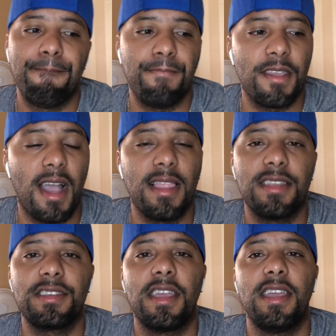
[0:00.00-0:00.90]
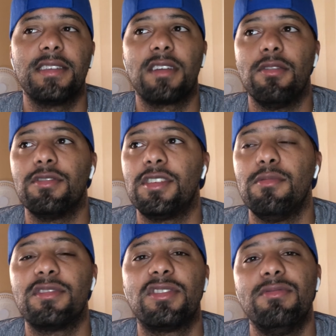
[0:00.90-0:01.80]
You got to let your hands go. She
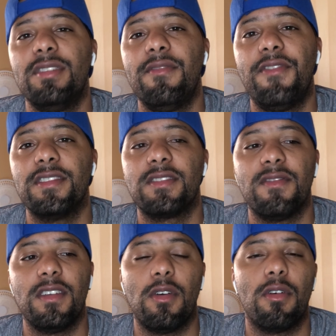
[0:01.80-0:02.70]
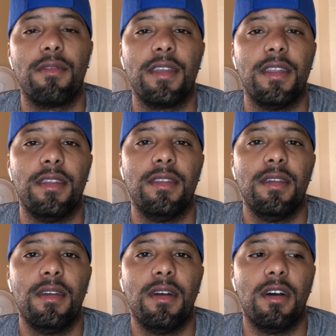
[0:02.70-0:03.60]
was too defensively oriented
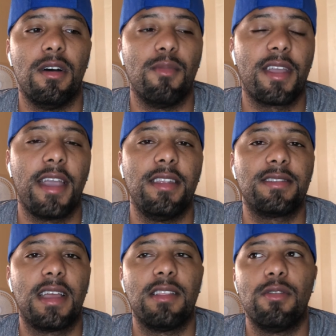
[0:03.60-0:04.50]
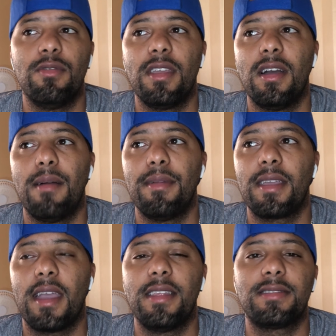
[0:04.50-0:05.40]
um, with Katie Taylor, who, yeah, I mean,
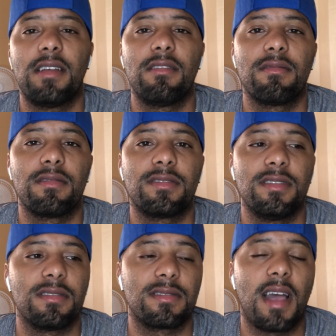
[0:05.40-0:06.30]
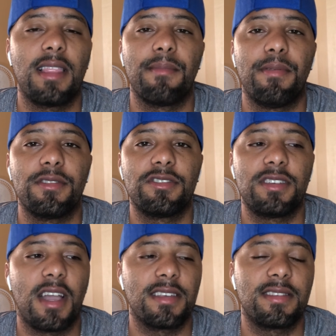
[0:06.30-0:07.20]
Katie Taylor, she's a solid puncher. She
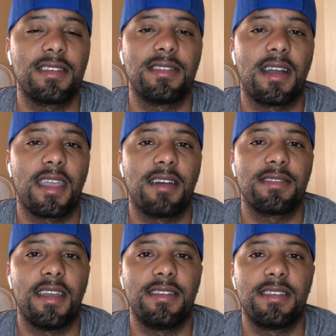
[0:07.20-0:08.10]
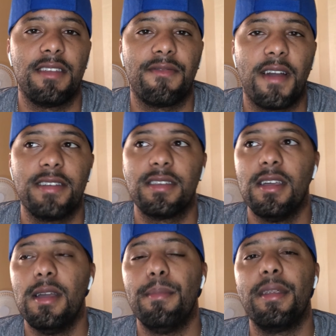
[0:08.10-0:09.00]
got six knockouts and 18 fights.
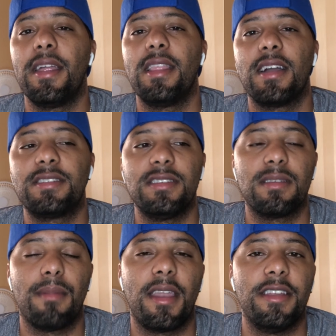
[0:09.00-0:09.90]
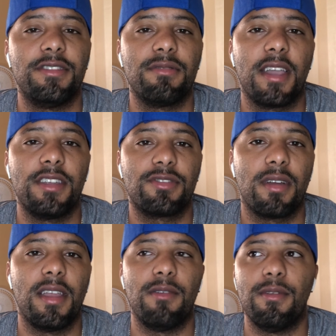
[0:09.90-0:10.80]
But it ain't like she's somebody that you can't
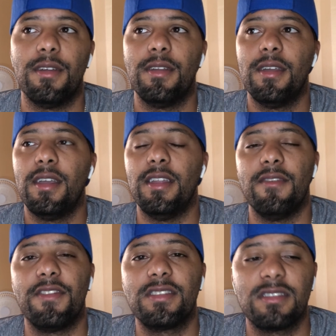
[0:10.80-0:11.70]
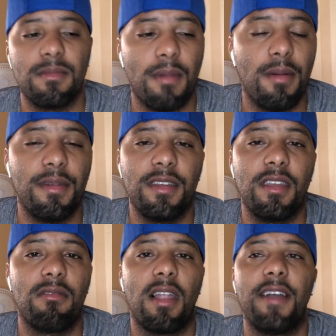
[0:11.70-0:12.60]
trade with. And if this is the moment of
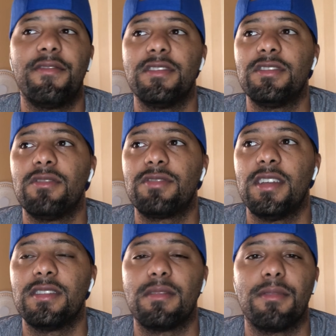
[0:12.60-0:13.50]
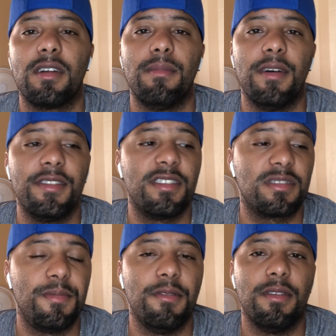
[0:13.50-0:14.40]
your life, this is your chance to become
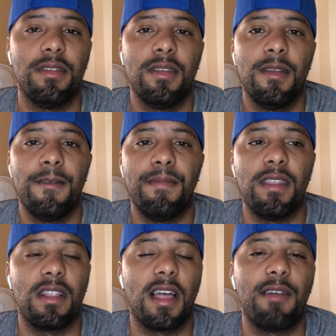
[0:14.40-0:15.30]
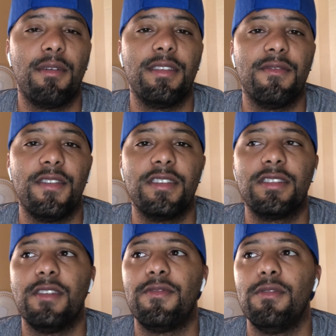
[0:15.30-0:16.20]
undisputed in the lightweight
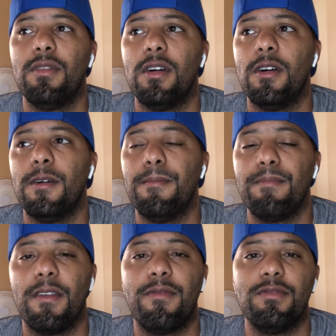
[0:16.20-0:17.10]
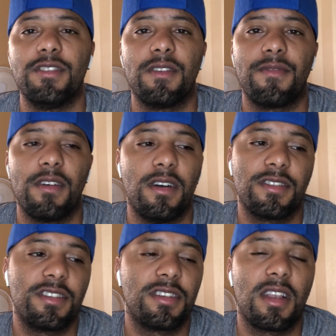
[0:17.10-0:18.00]
division if you um if you Jennifer Han,
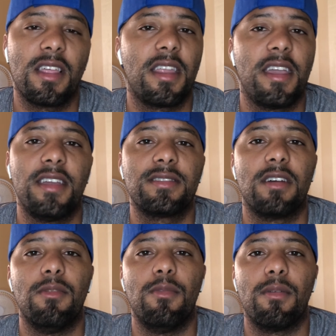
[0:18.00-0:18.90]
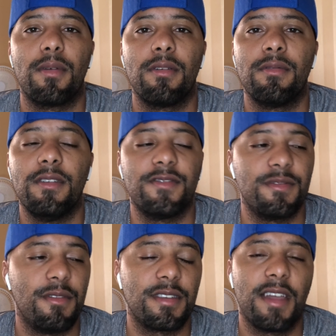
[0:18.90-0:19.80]
she should have let her hands go more, bro, if she
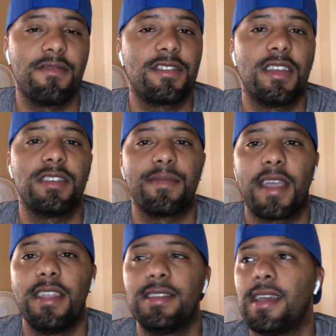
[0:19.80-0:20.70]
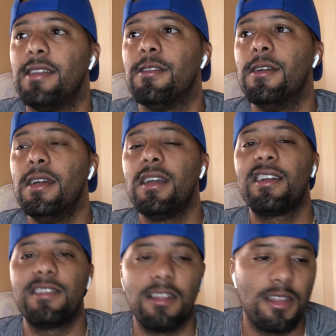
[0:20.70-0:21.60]
wanted to have a chance. But Katie Taylor
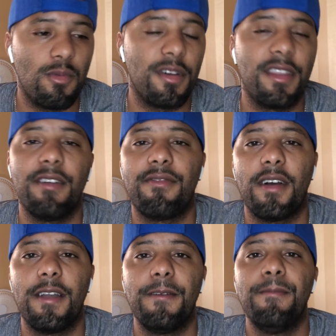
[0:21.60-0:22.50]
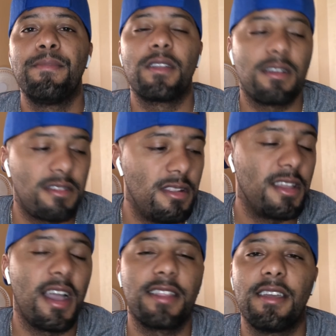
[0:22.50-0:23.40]
clearly won that fight, clearly
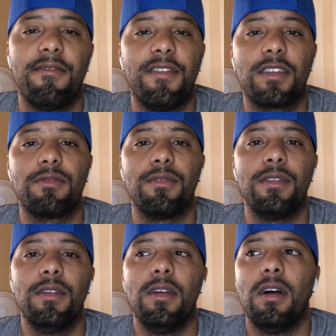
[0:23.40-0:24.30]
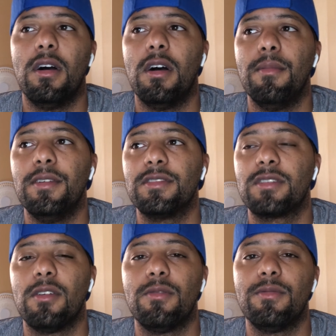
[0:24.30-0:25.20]
got that victory. Um, and
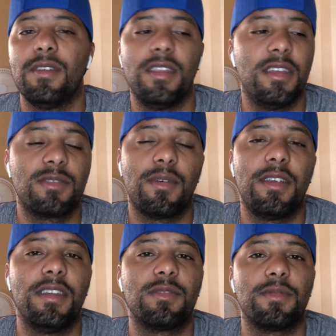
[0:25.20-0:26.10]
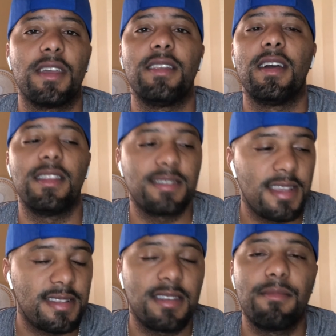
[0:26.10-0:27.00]
so it is what it is with that. Now let's
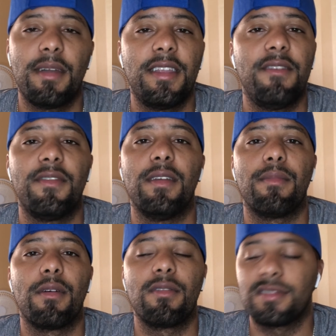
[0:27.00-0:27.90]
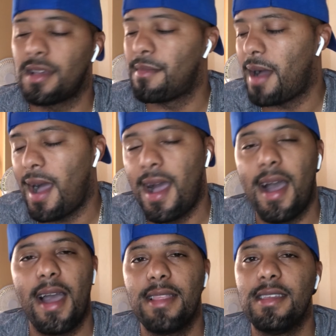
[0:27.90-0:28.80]
get to the main event, bro, because I'm
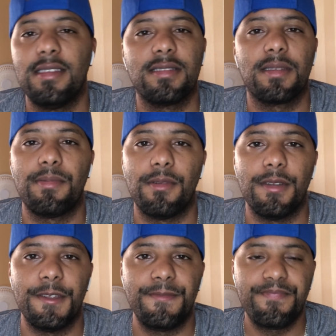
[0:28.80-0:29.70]
highly disappointed.